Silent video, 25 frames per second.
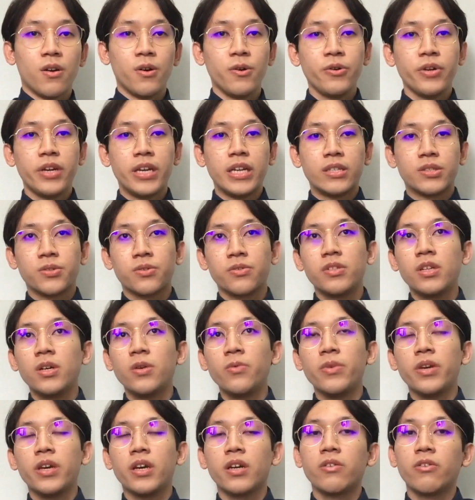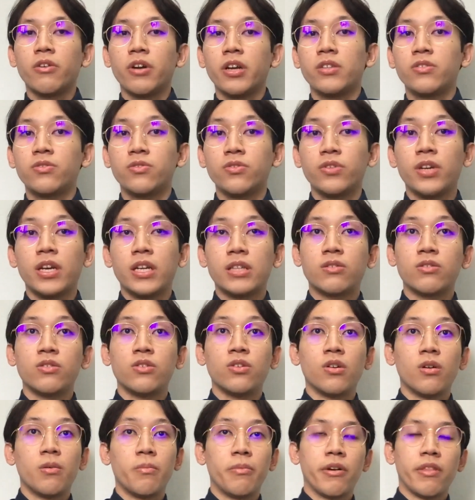Okay, so now we are going to get to
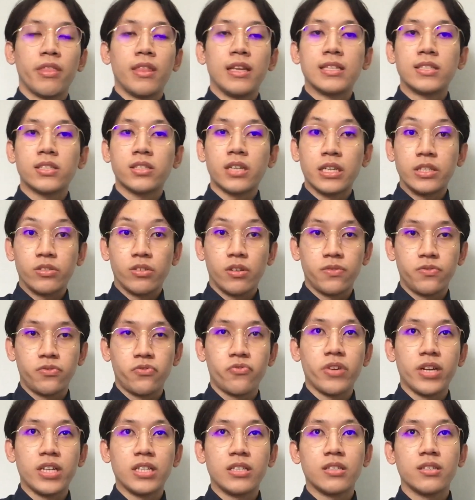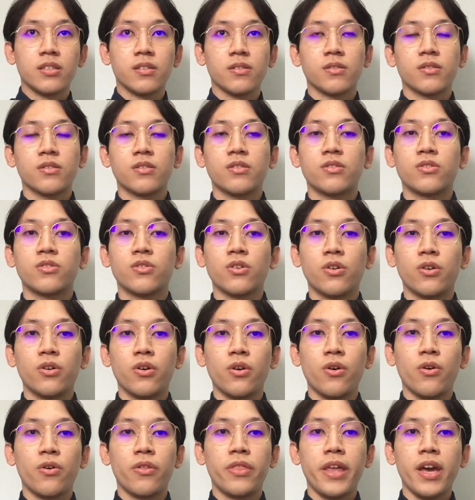know about the signs of stress.
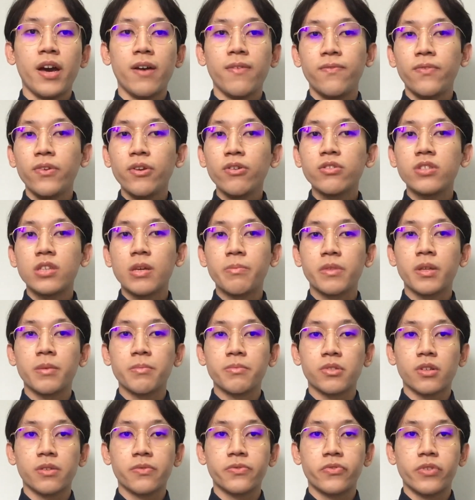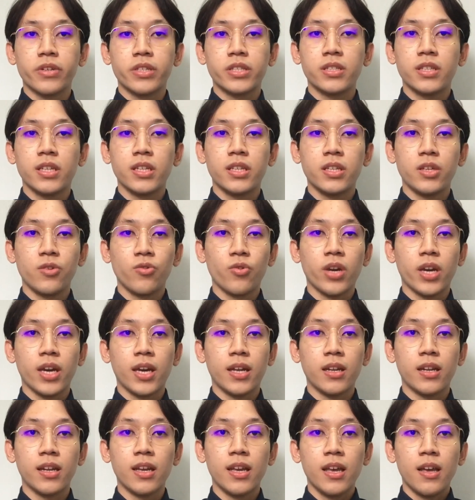So there are few symptoms of stress that you
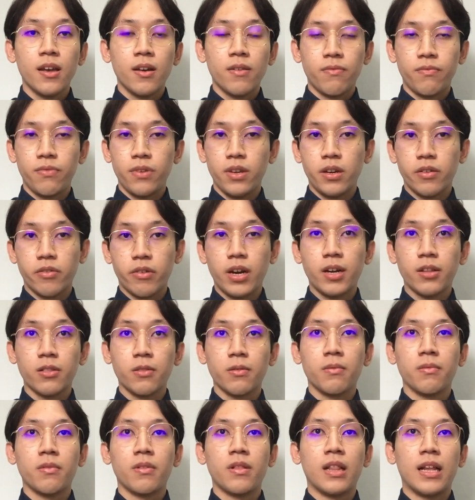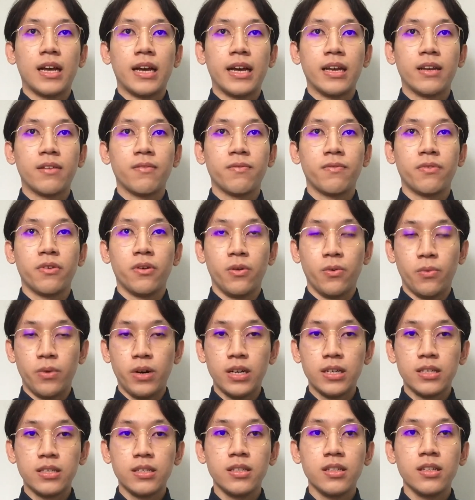can figure out, like for
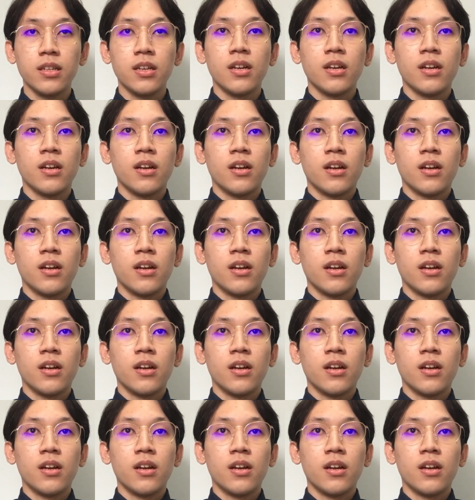one,